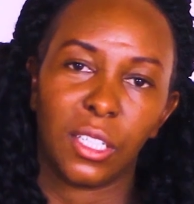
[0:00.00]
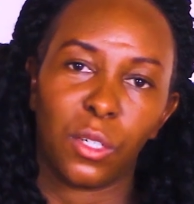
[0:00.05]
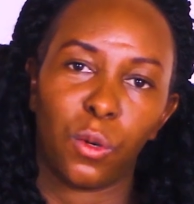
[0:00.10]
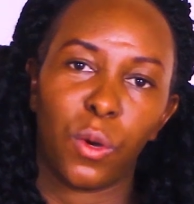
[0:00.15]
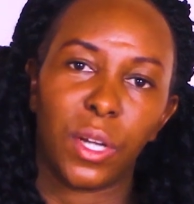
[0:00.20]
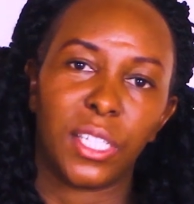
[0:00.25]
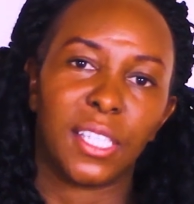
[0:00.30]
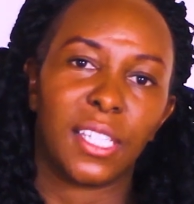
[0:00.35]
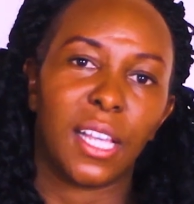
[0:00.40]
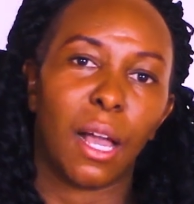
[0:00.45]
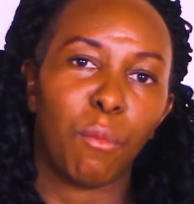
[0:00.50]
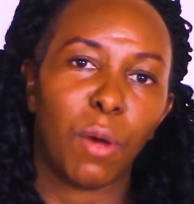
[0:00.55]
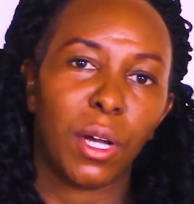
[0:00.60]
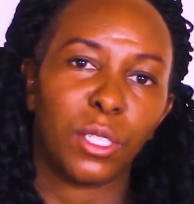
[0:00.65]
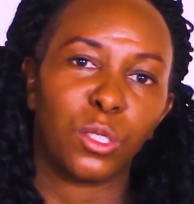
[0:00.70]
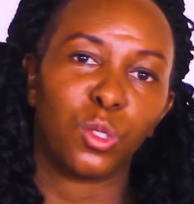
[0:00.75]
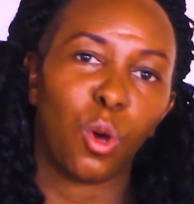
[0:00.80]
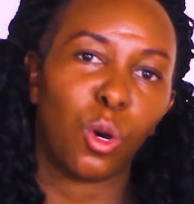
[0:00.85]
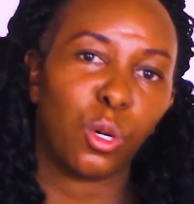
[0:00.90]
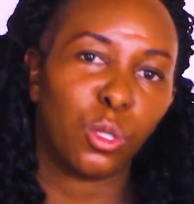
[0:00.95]
When
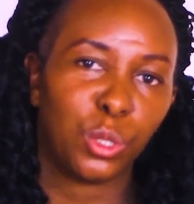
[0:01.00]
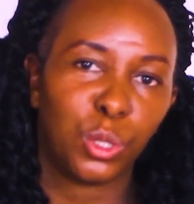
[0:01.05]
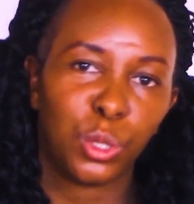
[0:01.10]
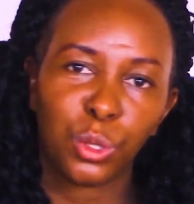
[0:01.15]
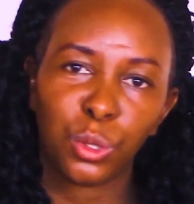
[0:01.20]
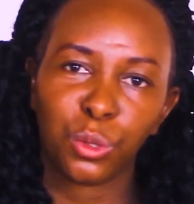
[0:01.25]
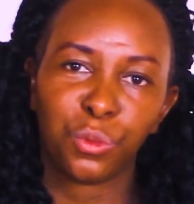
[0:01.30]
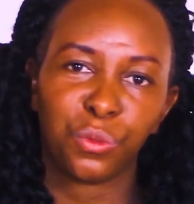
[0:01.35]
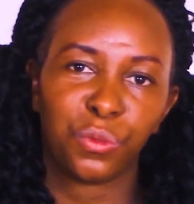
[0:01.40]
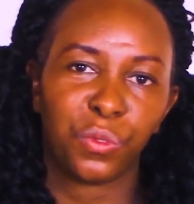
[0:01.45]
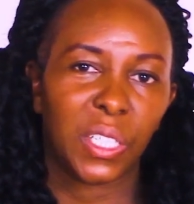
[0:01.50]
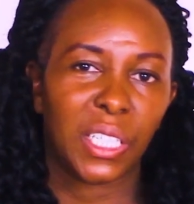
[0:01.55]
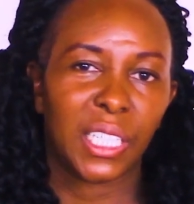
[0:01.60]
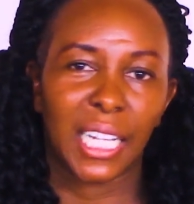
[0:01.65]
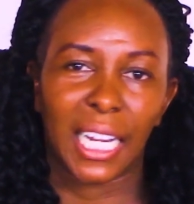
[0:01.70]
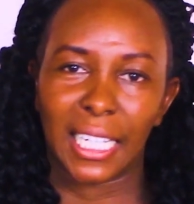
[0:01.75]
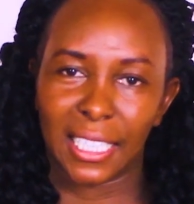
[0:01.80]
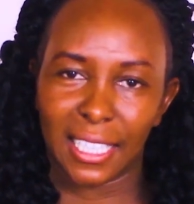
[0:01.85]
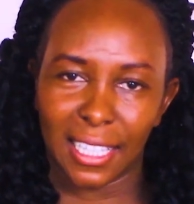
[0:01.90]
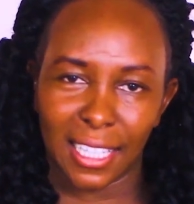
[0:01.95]
someone talks to you, feel
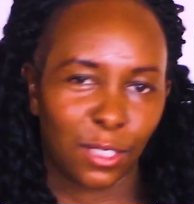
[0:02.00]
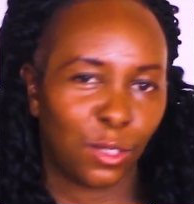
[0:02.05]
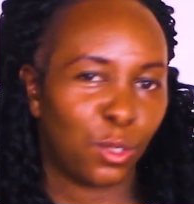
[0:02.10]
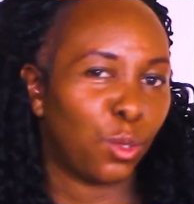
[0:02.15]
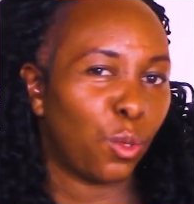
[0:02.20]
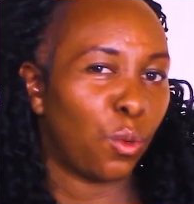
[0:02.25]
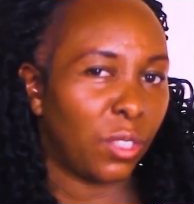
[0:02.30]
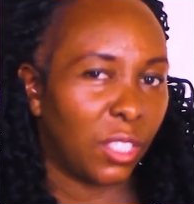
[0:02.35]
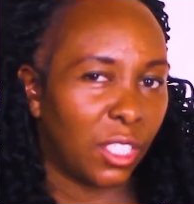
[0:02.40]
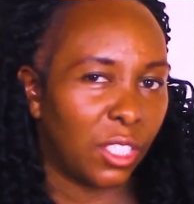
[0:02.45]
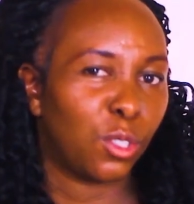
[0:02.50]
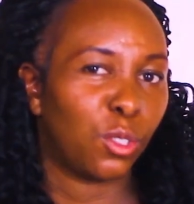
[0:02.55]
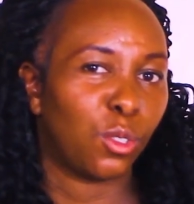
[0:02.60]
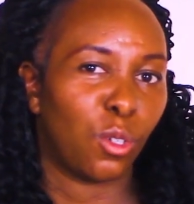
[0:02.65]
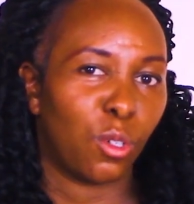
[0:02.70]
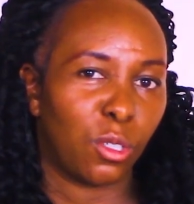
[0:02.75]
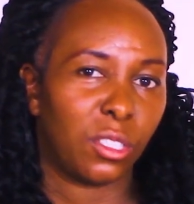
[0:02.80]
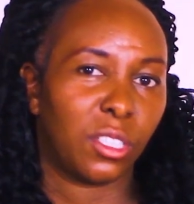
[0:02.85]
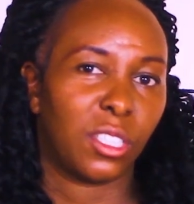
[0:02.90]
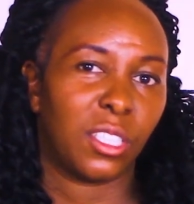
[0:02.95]
like the tone is
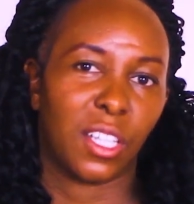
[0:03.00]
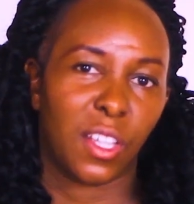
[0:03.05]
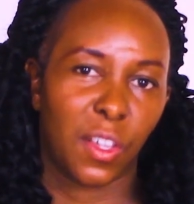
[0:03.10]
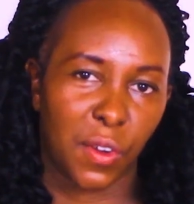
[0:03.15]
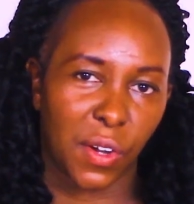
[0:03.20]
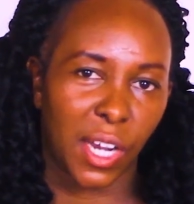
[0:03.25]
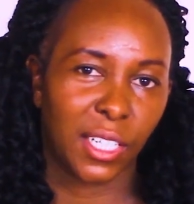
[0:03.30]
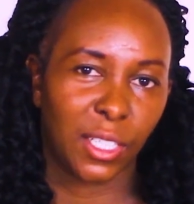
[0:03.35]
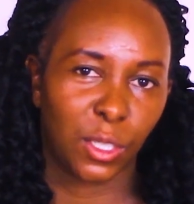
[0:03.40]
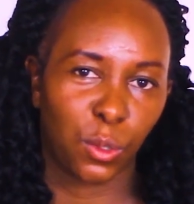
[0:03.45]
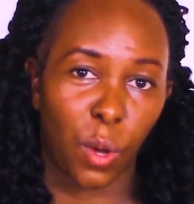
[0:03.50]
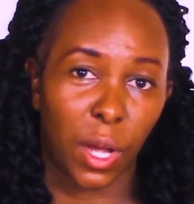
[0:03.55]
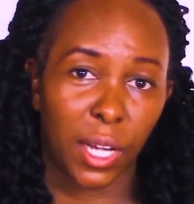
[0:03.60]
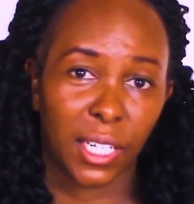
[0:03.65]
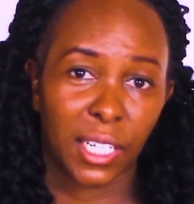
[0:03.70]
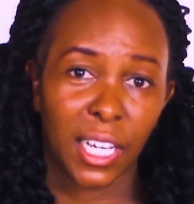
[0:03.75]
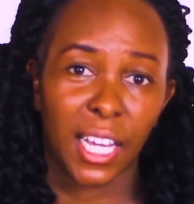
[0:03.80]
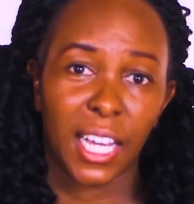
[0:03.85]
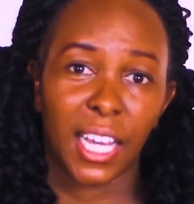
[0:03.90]
not the right one.